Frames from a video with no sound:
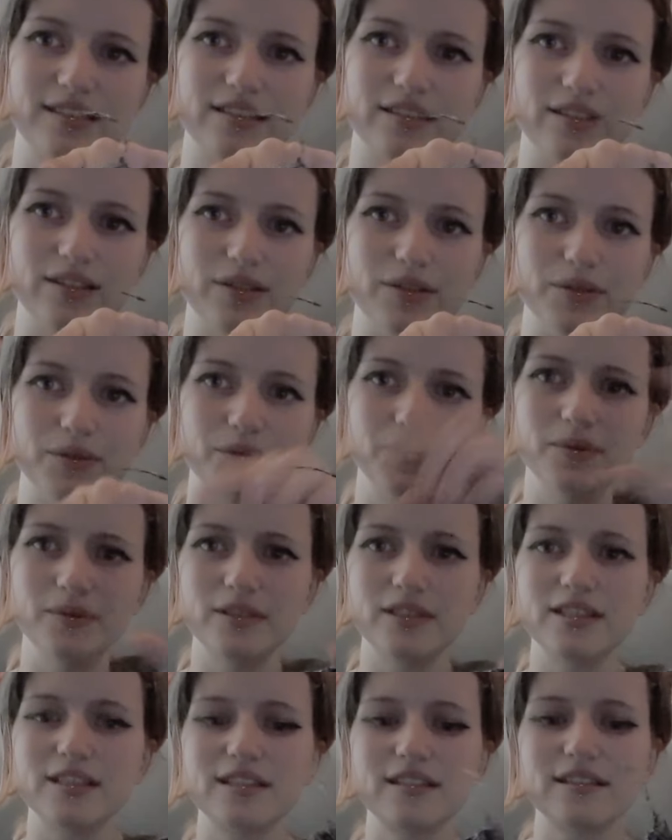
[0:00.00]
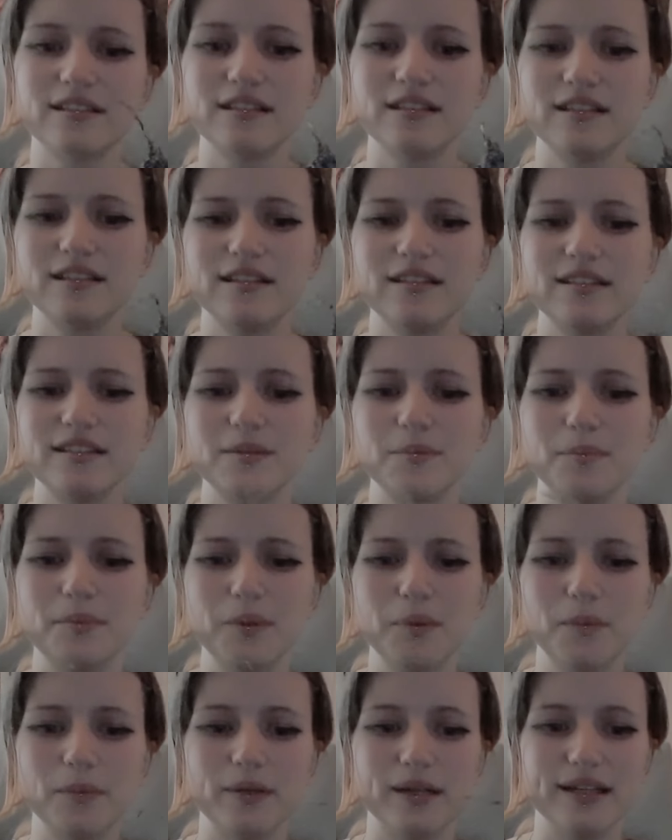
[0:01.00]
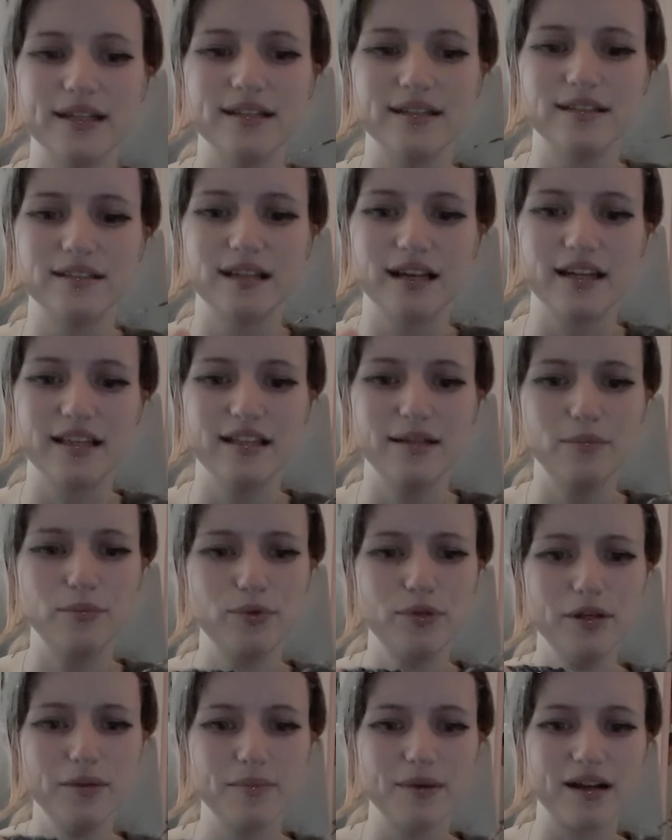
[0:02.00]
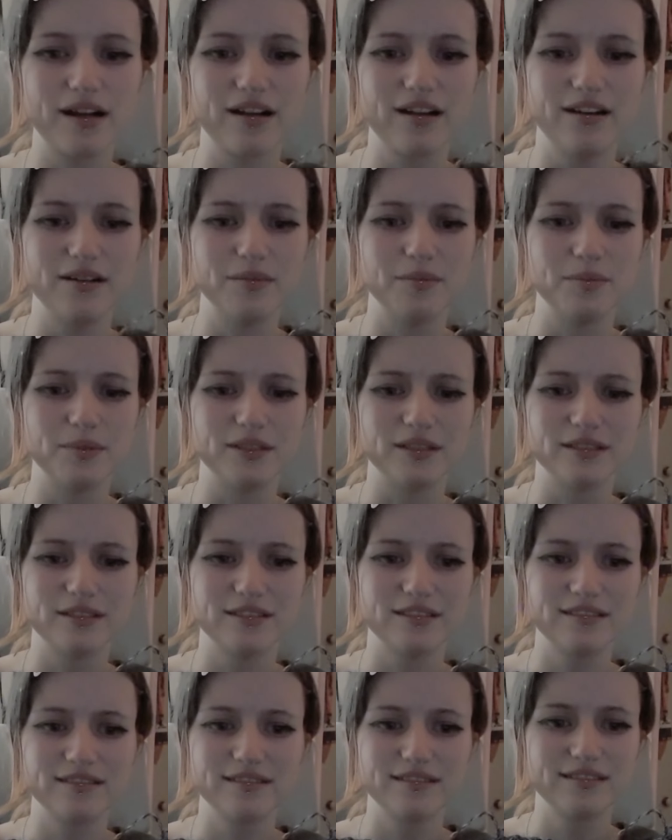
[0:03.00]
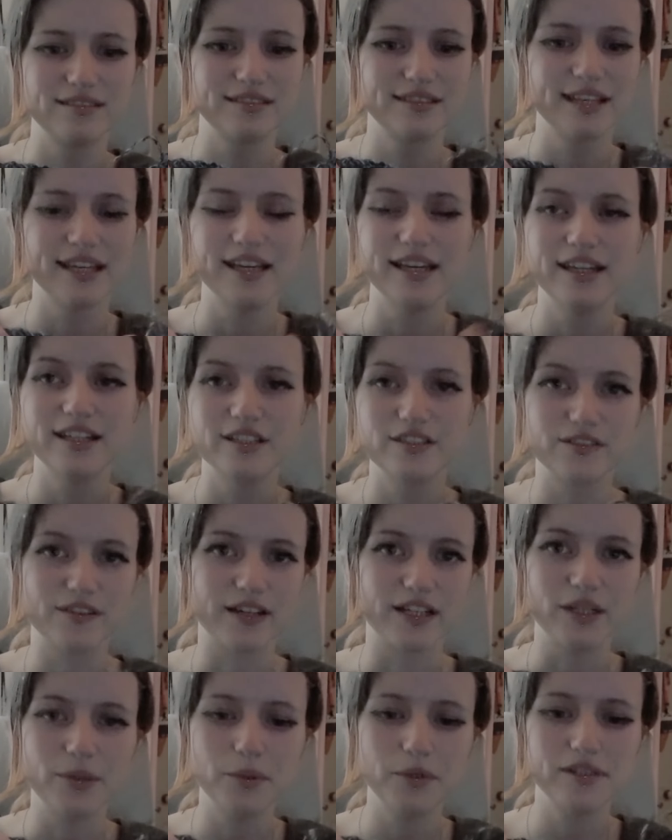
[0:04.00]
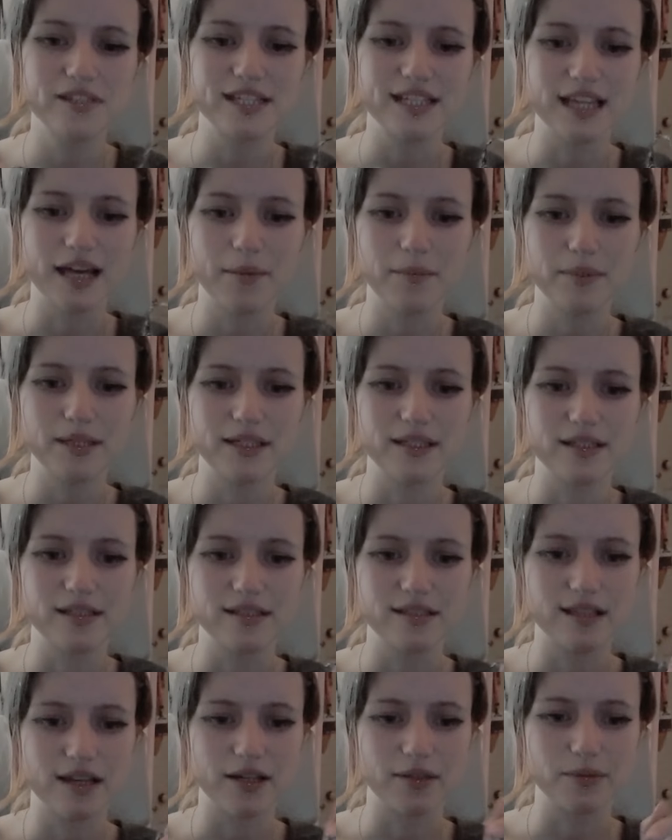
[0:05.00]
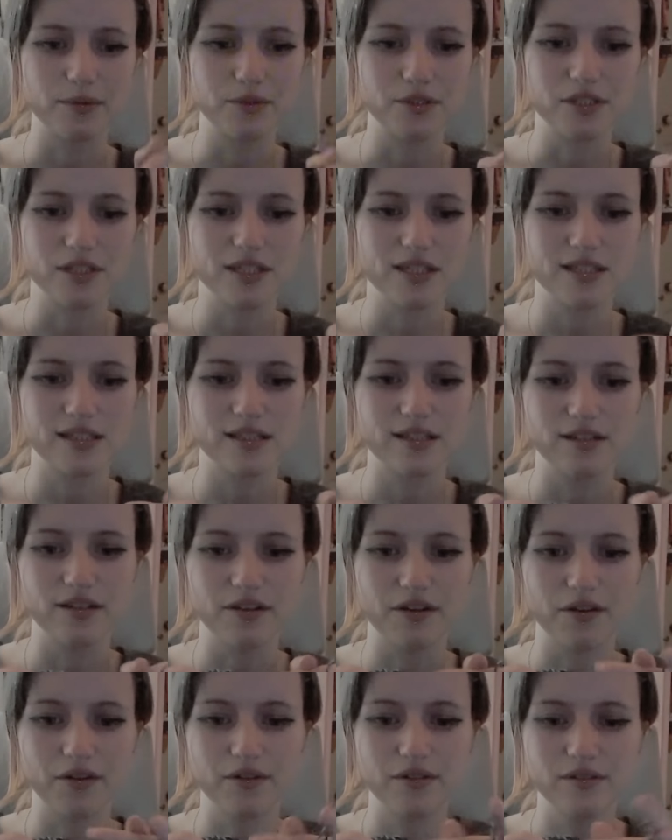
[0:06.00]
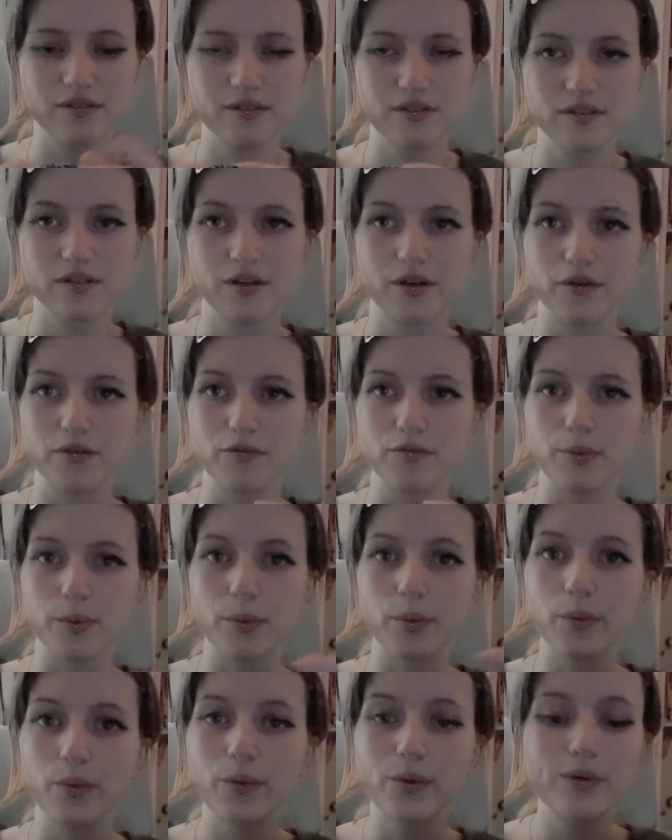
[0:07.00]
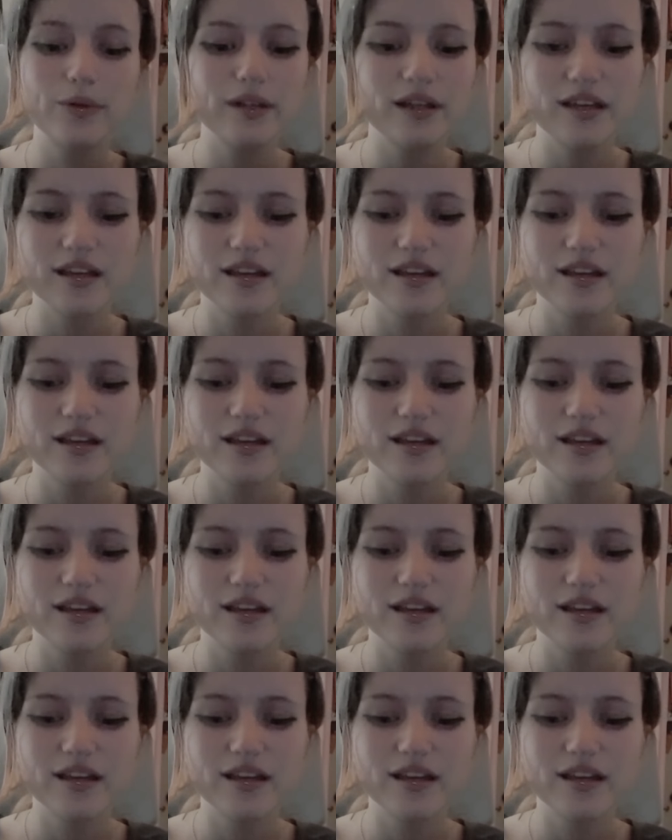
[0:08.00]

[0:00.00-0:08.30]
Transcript: loads. It's a bit weird. I then brought it back up, but it's fine. You won't see that because I will just, go through it all.